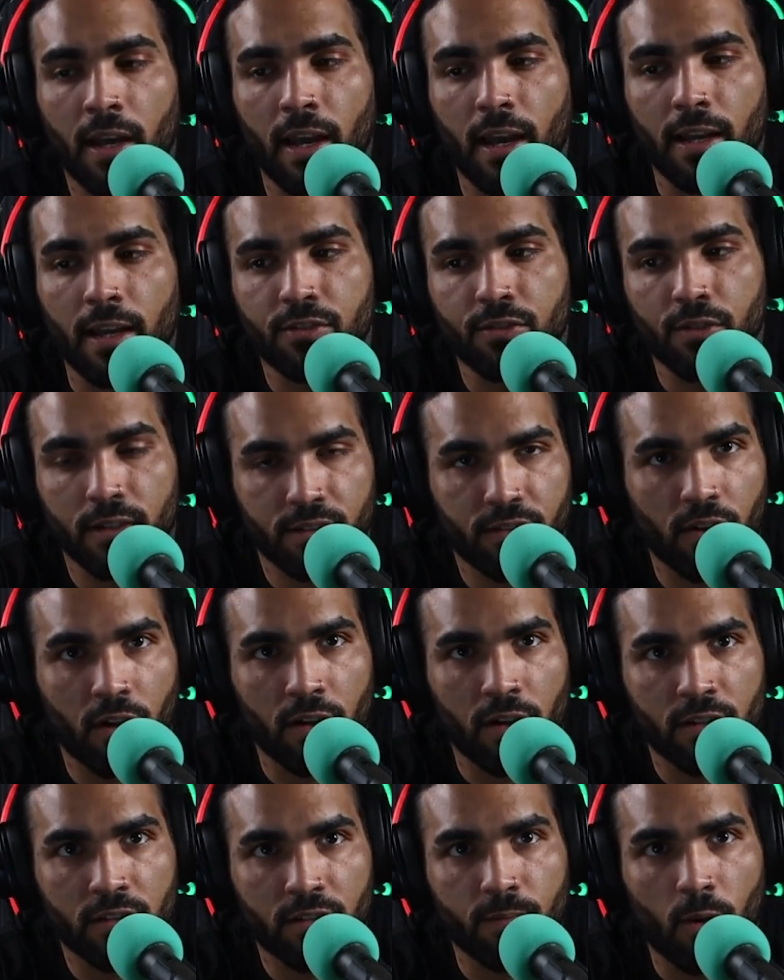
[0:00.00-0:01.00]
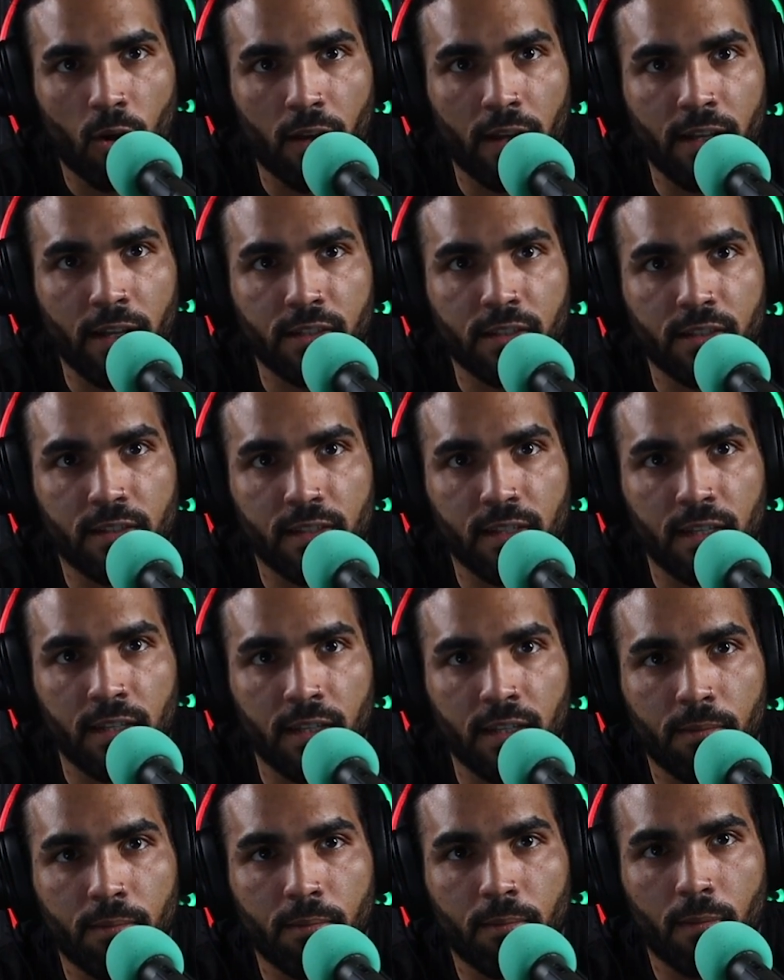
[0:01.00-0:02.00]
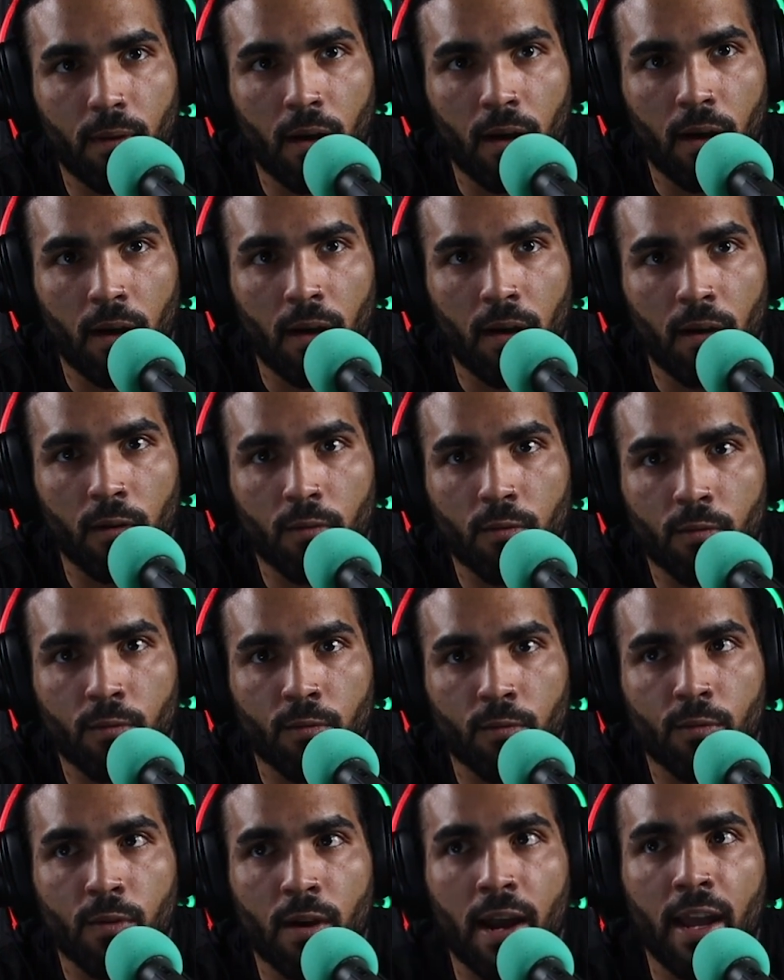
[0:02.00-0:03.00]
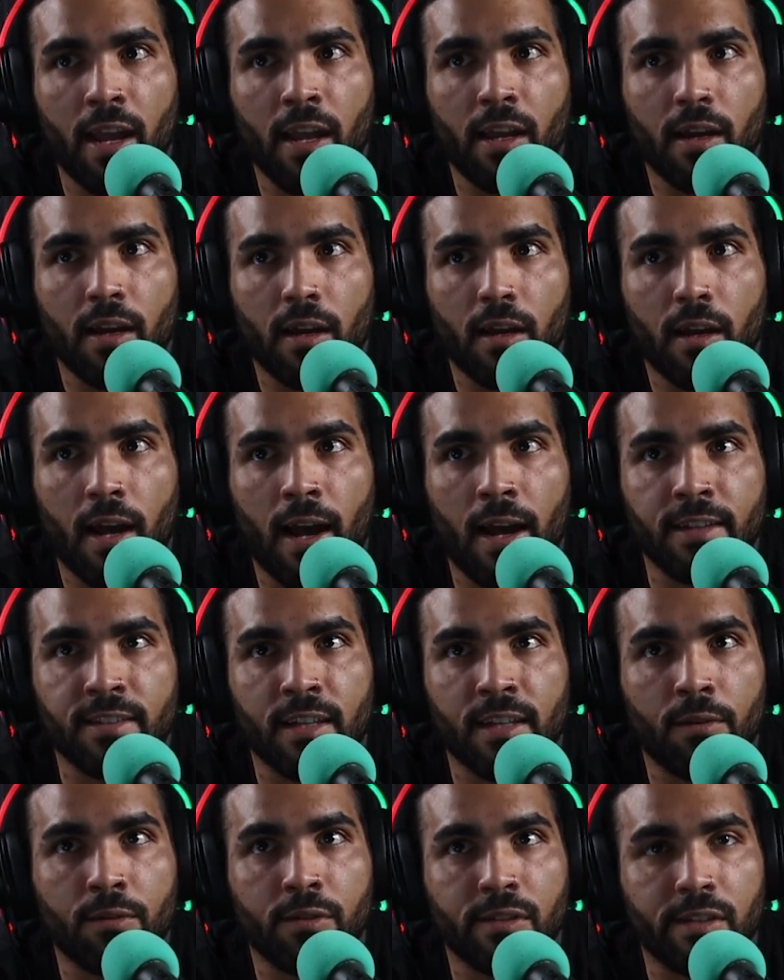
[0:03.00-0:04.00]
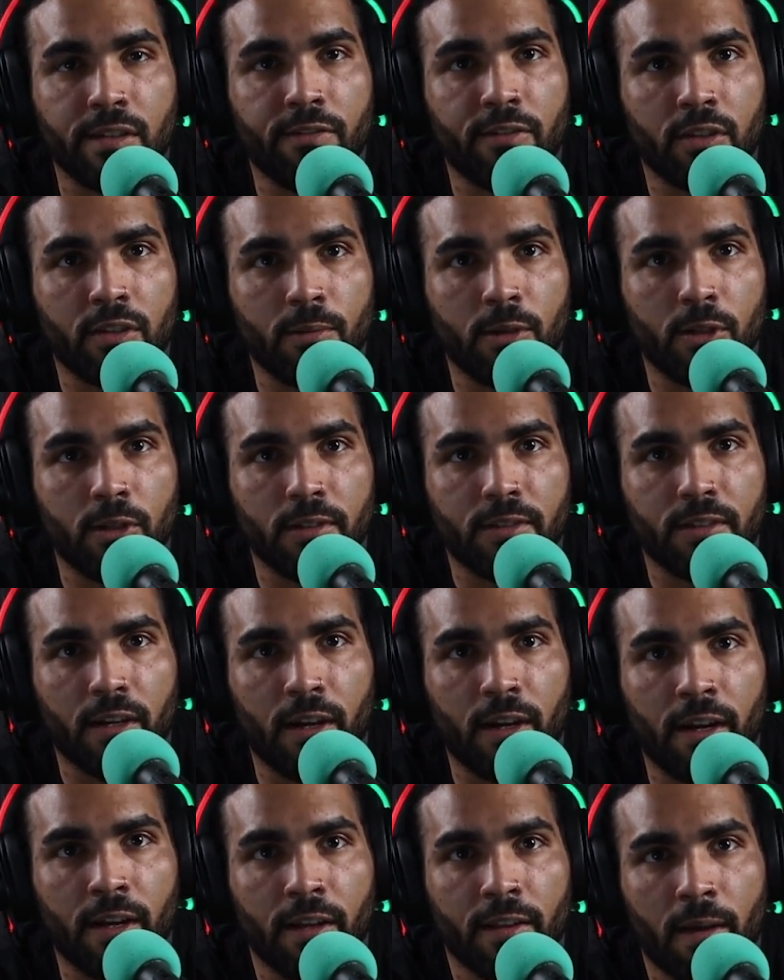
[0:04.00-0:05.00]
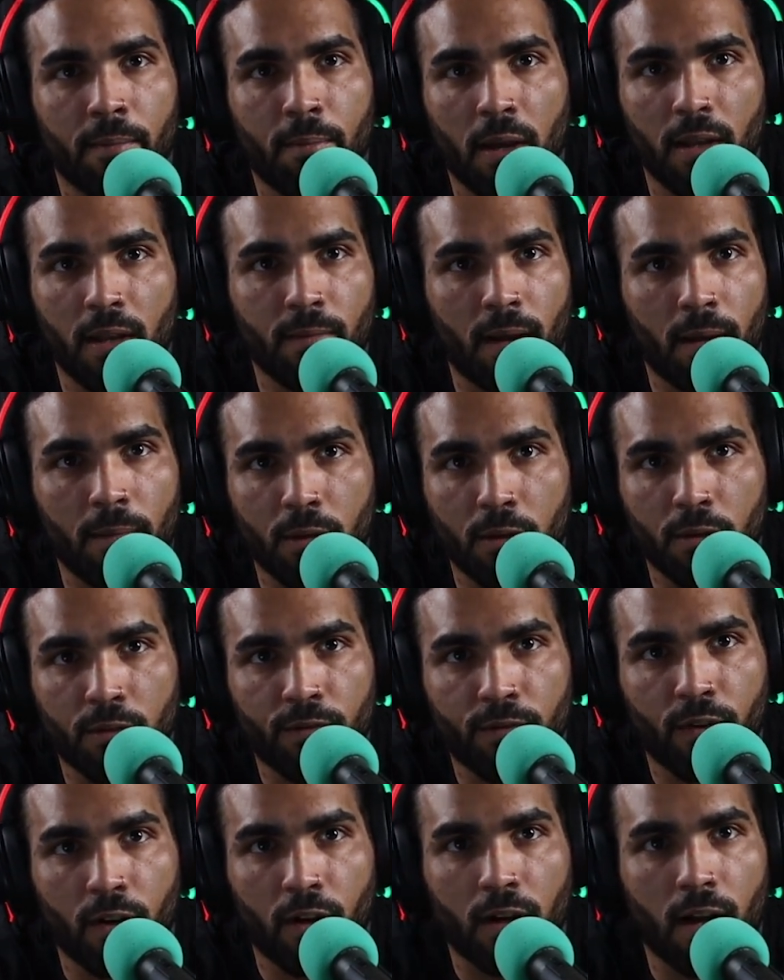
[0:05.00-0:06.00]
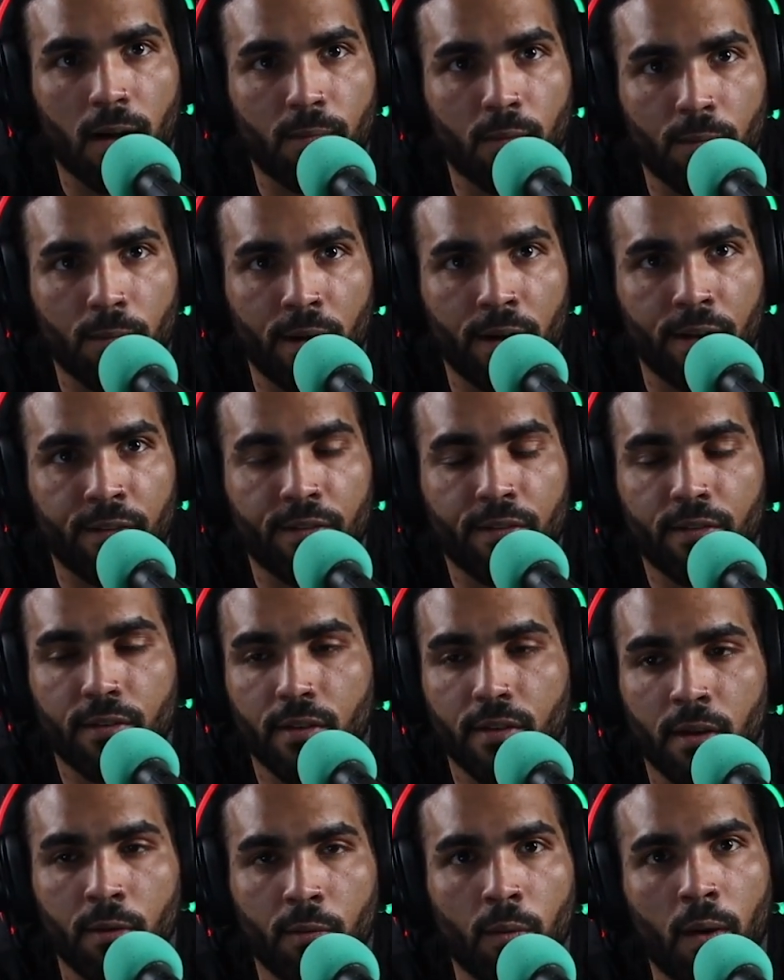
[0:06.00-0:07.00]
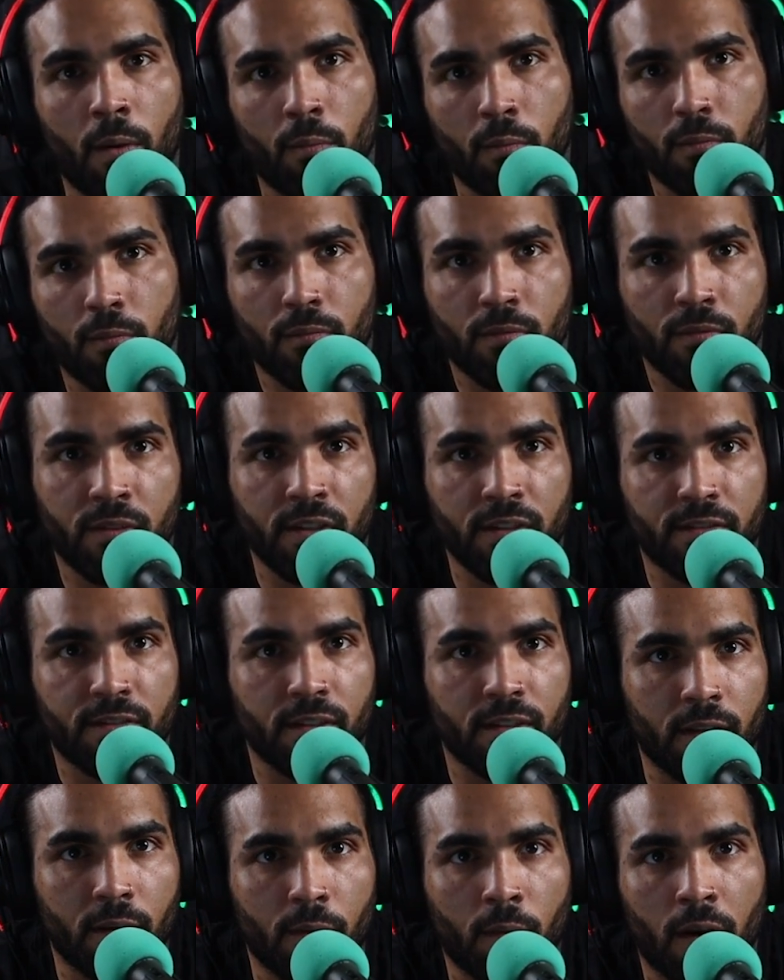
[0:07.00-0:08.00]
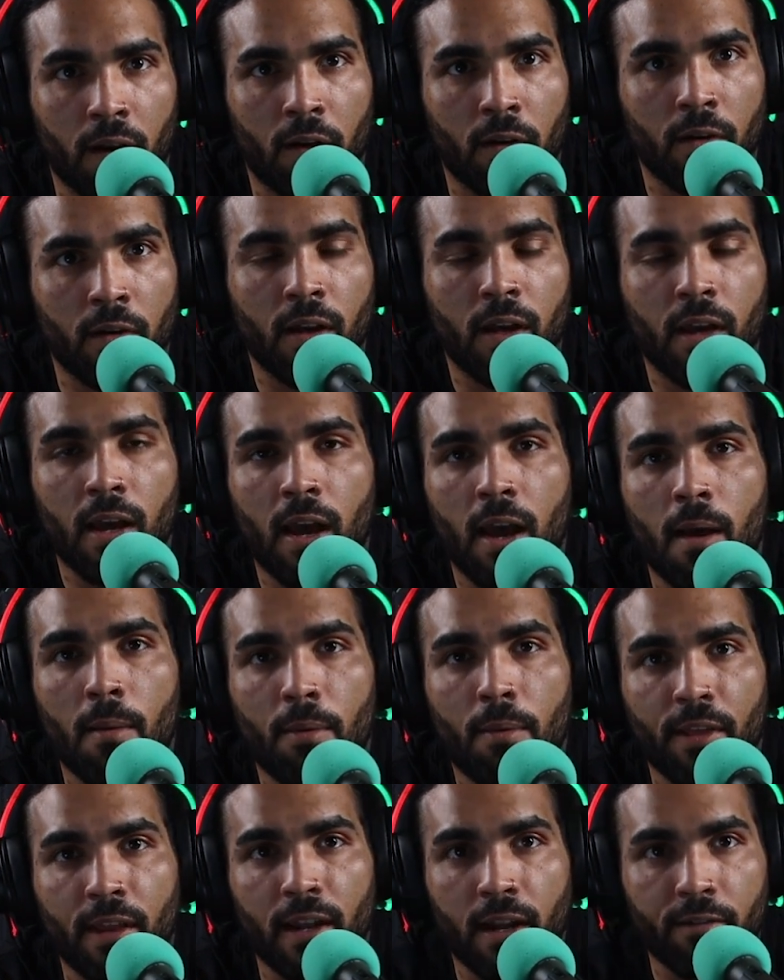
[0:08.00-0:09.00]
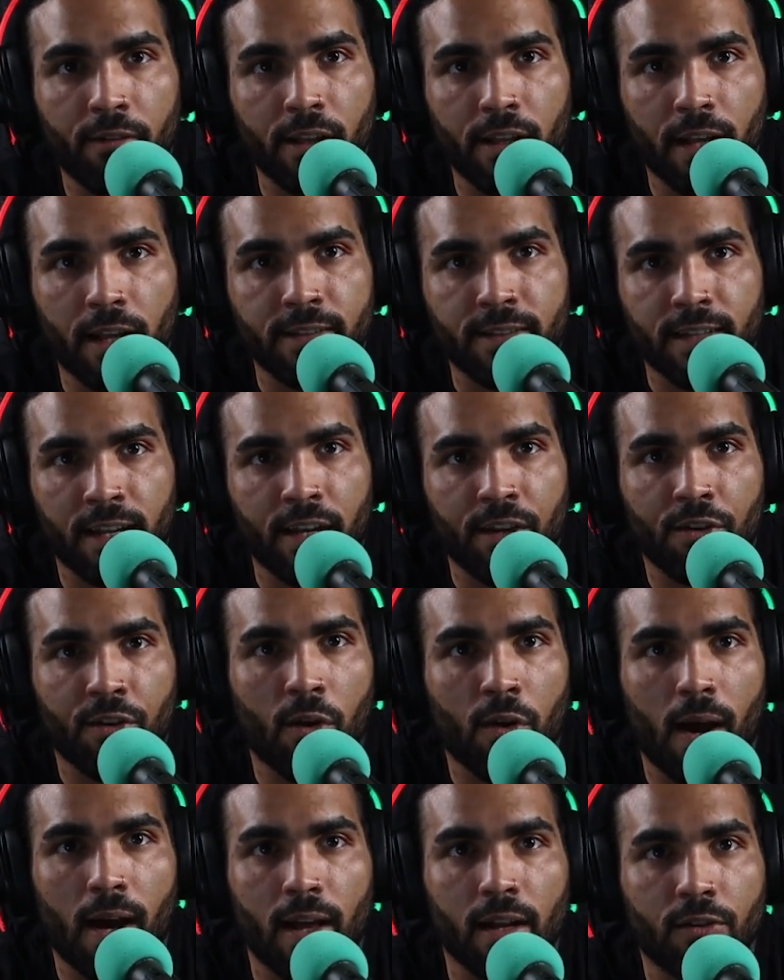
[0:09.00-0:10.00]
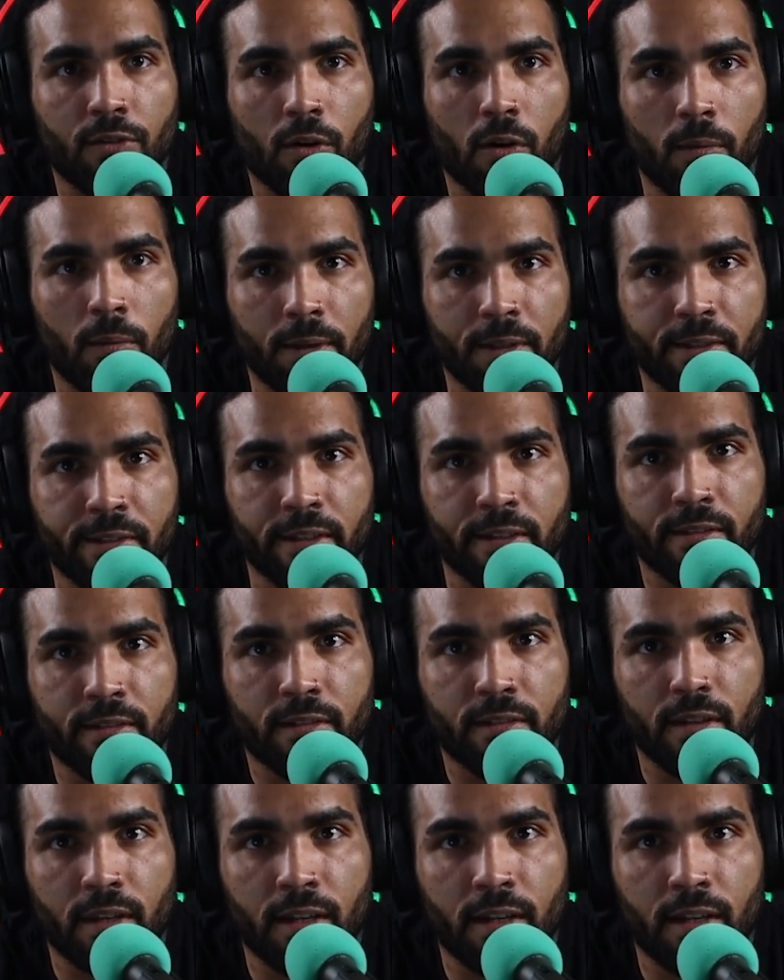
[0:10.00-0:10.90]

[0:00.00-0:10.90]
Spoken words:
And so I started a small agency right as I was leaving the military that paid my bills for a couple months. It went decently well, but then I realized I didn't know how to grow a business.